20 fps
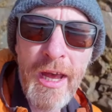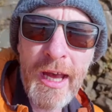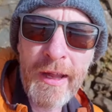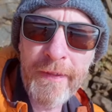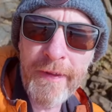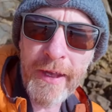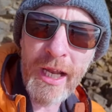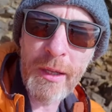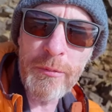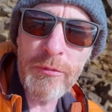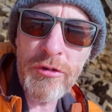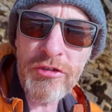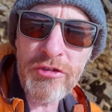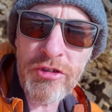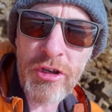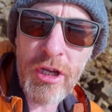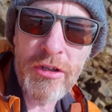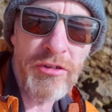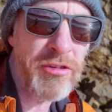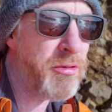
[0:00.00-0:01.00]
and then I'm just
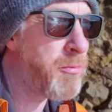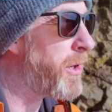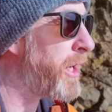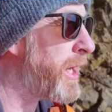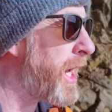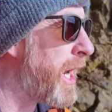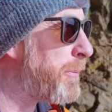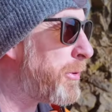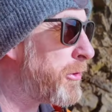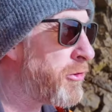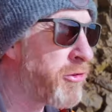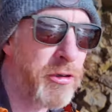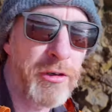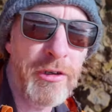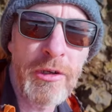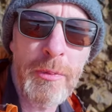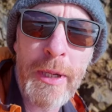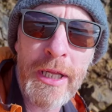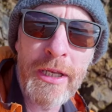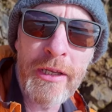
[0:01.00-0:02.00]
changing my
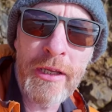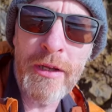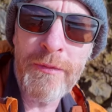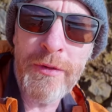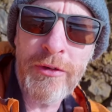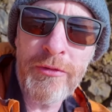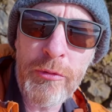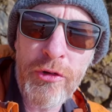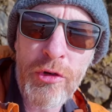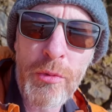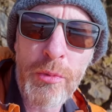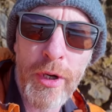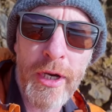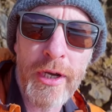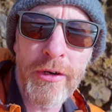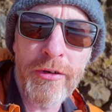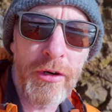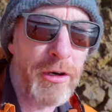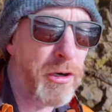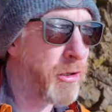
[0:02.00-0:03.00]
aperture depending if it's too
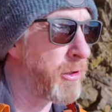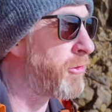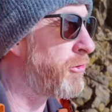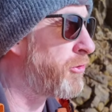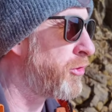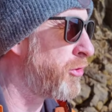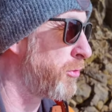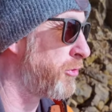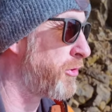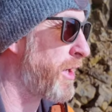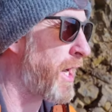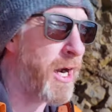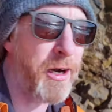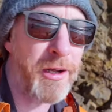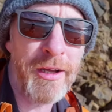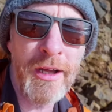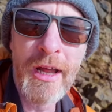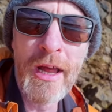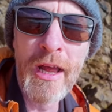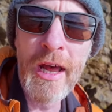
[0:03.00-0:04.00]
bright or too dark.